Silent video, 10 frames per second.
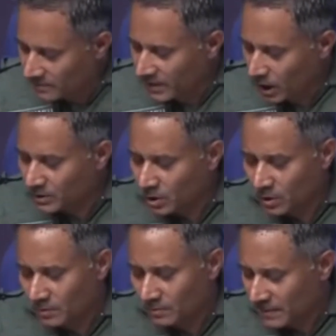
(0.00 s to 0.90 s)
We
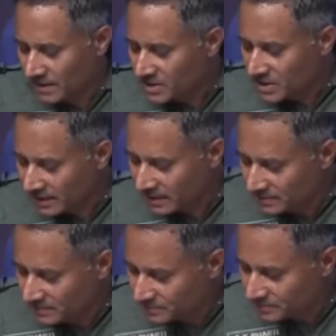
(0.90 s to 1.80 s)
also struck
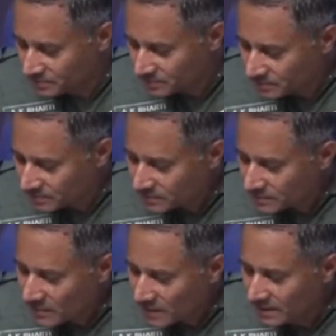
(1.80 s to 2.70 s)

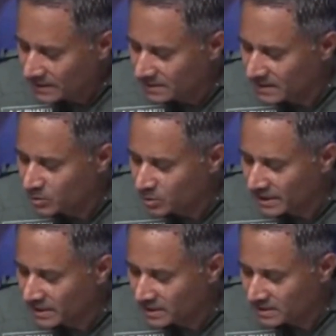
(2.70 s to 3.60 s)
the C2
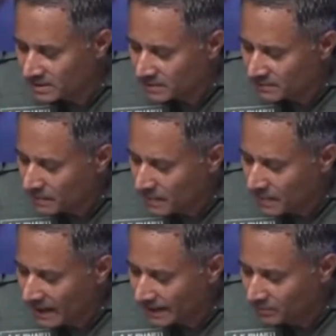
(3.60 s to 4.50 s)
centers
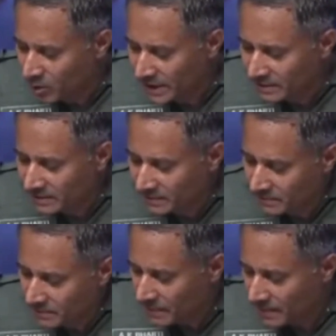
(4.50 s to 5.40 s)
at
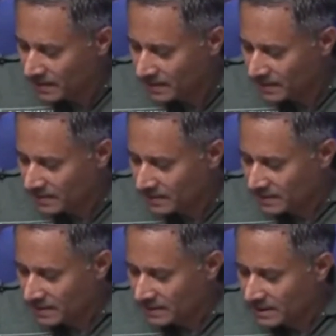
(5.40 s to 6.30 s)
Murid,
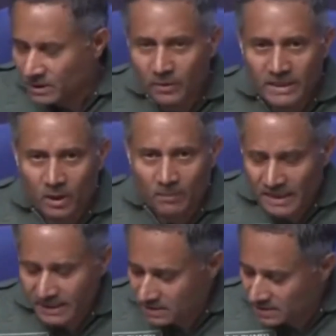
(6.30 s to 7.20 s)
the UAE
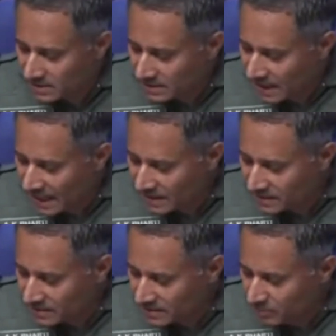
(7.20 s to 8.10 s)
complex at
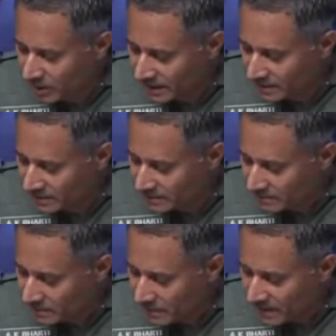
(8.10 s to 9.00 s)

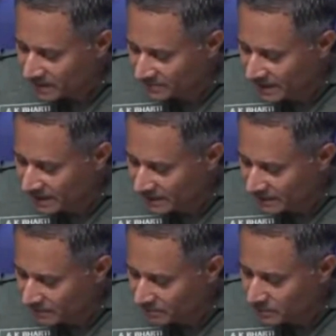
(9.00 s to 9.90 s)
Murid,
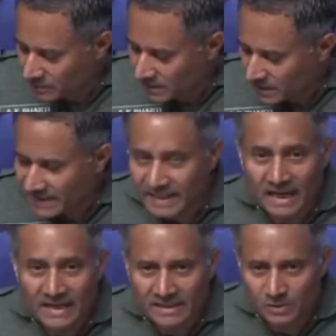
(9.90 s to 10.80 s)
Rafiki,
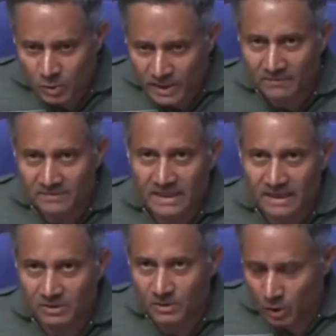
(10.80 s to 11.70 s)
radar at Chunia, which
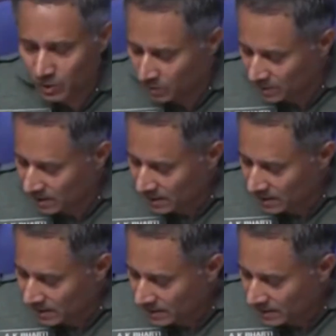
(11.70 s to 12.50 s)
I will show you,